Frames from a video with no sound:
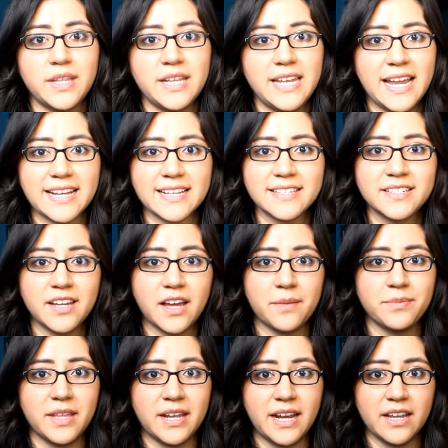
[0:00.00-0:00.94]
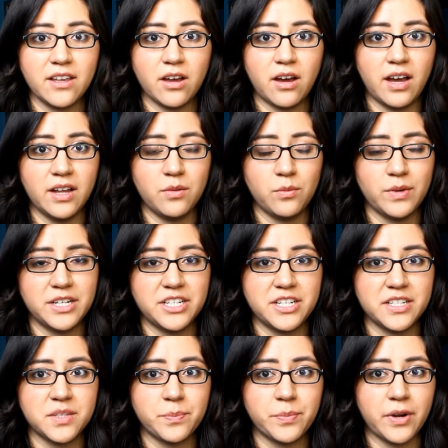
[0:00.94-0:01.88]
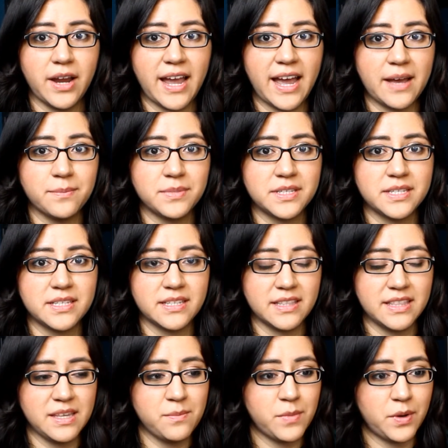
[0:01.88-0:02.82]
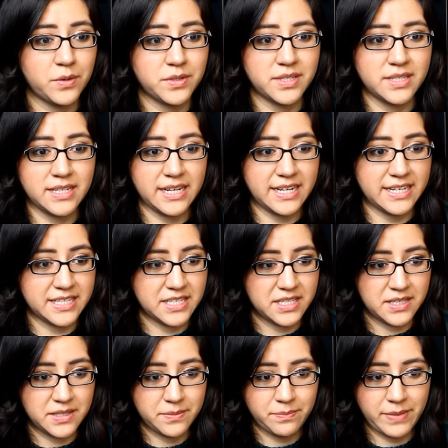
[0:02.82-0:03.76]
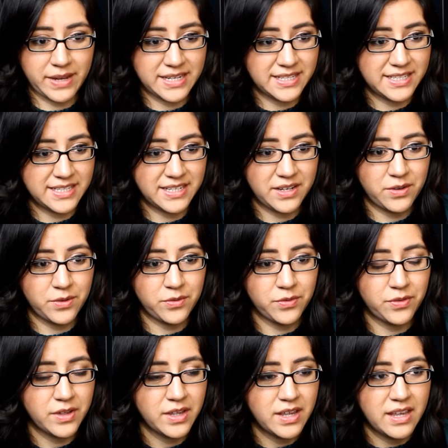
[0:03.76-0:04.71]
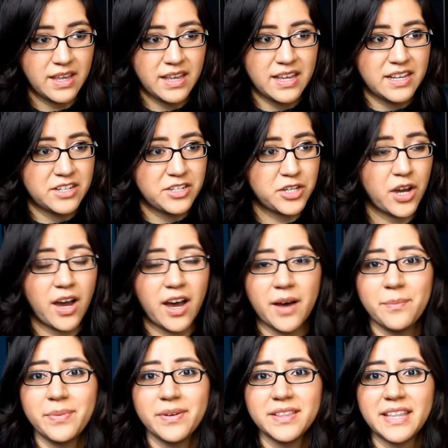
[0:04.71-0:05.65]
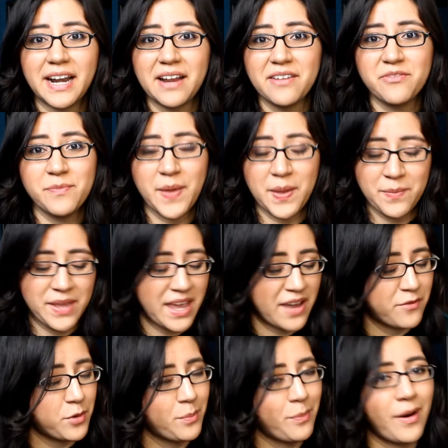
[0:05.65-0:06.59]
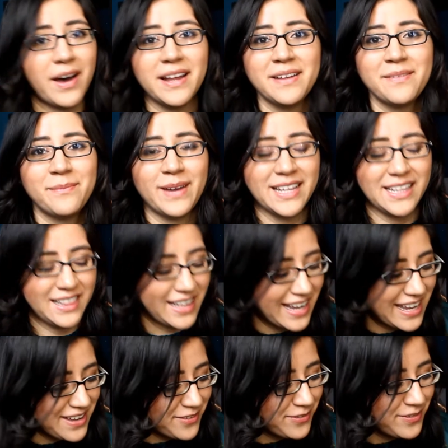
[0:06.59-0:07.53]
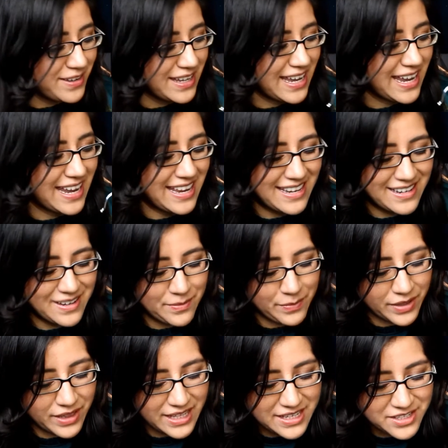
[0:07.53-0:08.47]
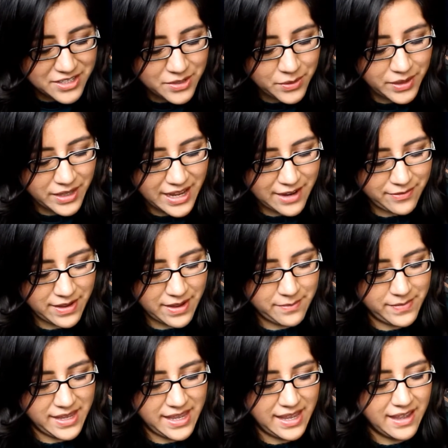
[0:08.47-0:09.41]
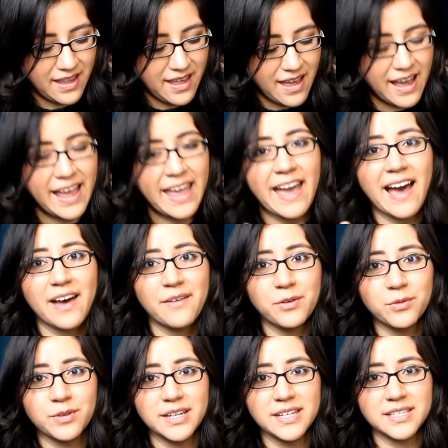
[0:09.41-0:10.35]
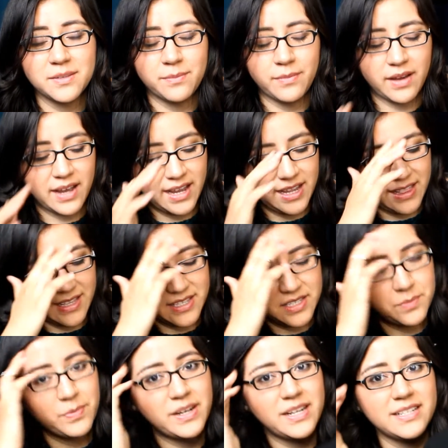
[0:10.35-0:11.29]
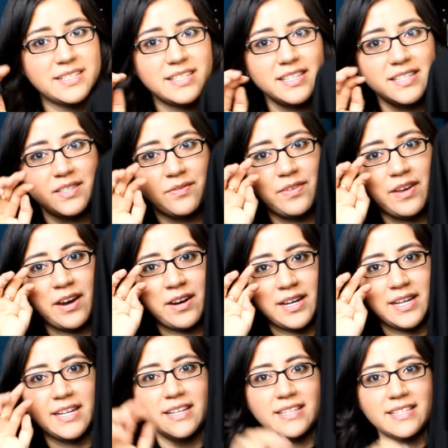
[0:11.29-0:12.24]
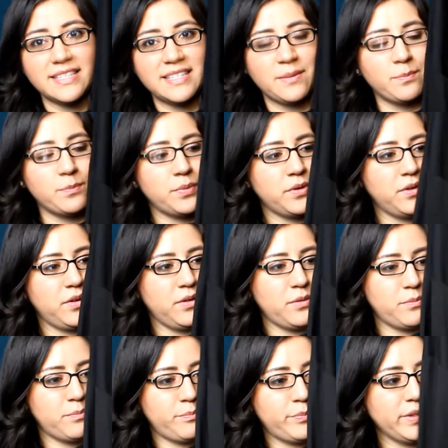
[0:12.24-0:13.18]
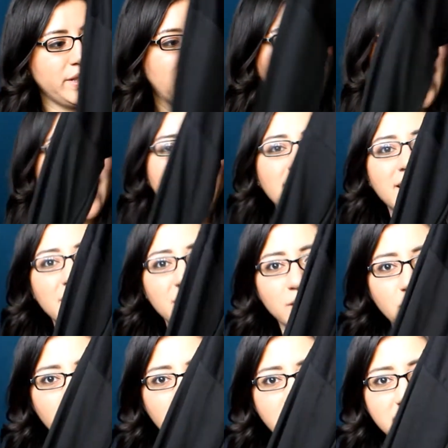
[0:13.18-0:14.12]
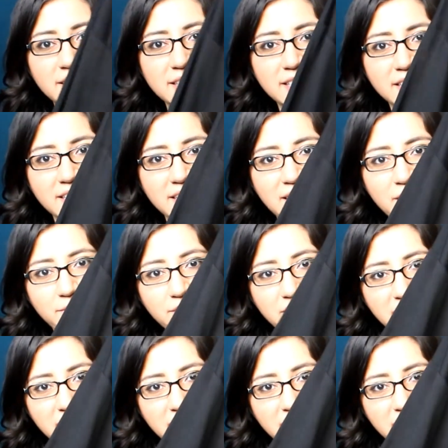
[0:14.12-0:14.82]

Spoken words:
the next top that I got, which is perhaps the most expensive top that I've maybe ever bought in my life, and please don't laugh at me, I have a reason behind this, but it's this very simple black long sleeve